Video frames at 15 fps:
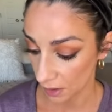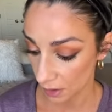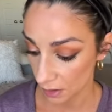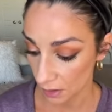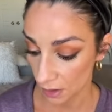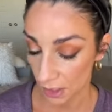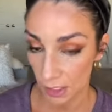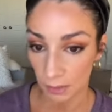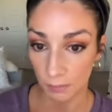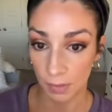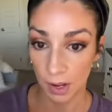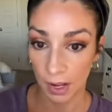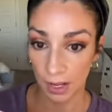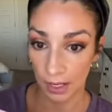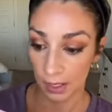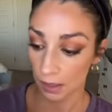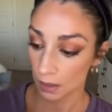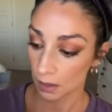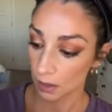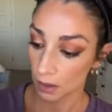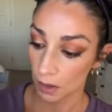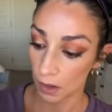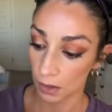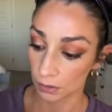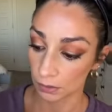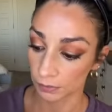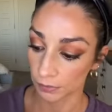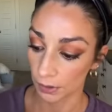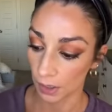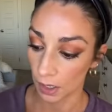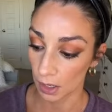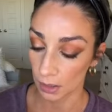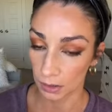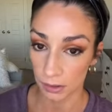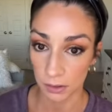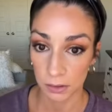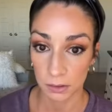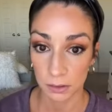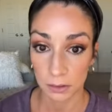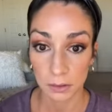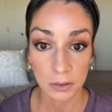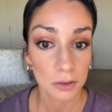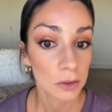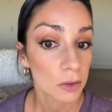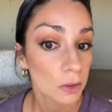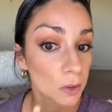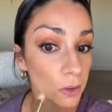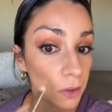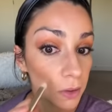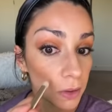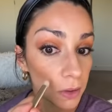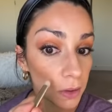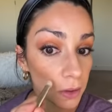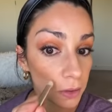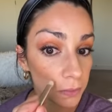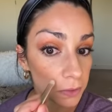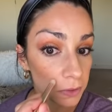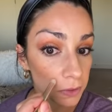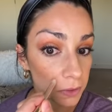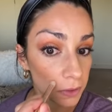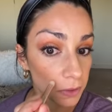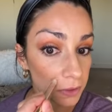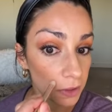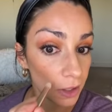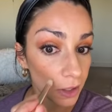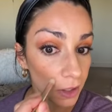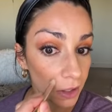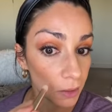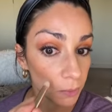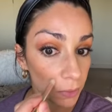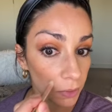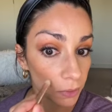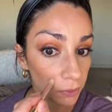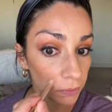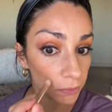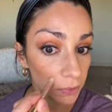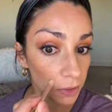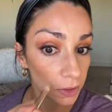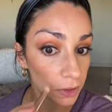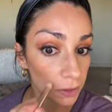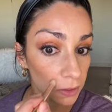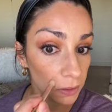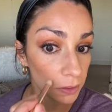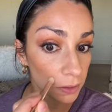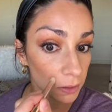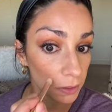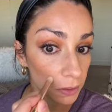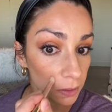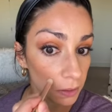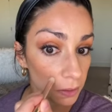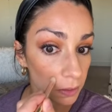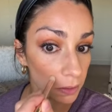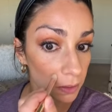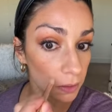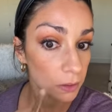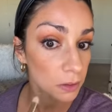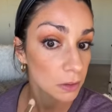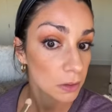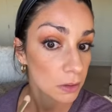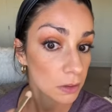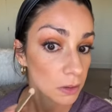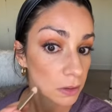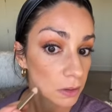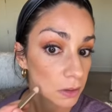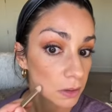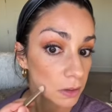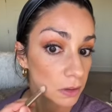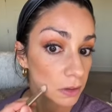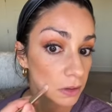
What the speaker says: I'm gonna use the one that I used my lighter color in my all over color. I'm just gonna dab over it,